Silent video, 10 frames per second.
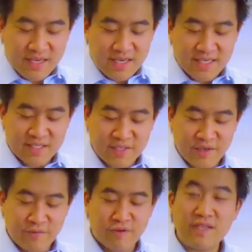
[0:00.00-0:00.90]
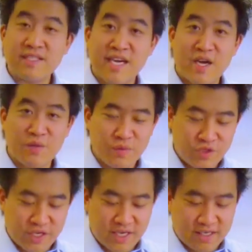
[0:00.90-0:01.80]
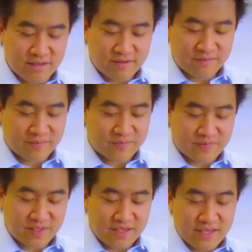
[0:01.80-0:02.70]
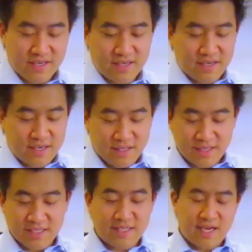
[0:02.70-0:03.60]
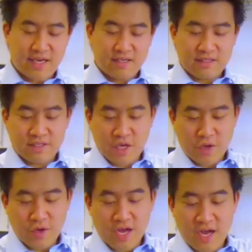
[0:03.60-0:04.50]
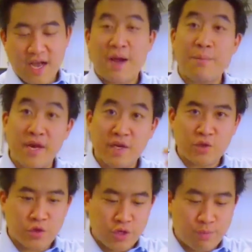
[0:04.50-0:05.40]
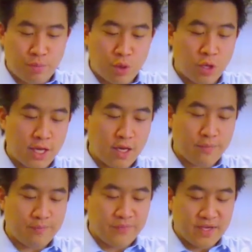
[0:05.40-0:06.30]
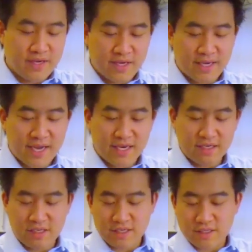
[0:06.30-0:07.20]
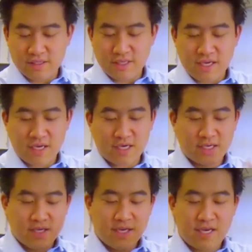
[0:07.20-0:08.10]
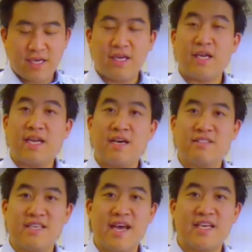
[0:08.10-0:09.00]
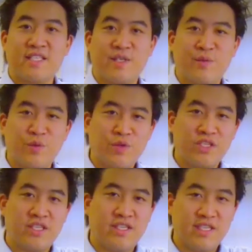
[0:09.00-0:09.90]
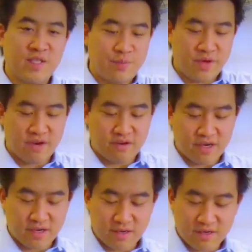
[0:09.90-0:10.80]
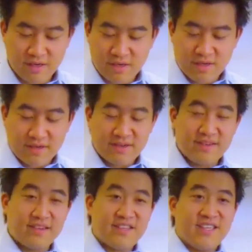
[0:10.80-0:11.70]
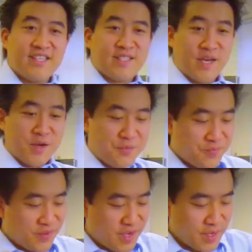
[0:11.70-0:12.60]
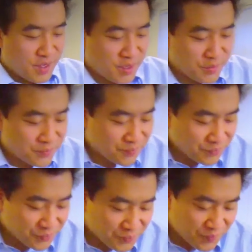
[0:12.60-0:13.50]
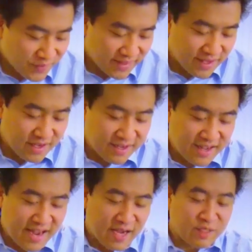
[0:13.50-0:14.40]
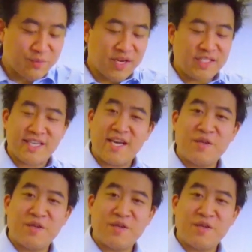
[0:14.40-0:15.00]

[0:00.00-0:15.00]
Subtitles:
is to rinse out the machine. And that's that. So and make sure you pull up again, because it allows the excess water to disappear again. So there you go. How to maintain the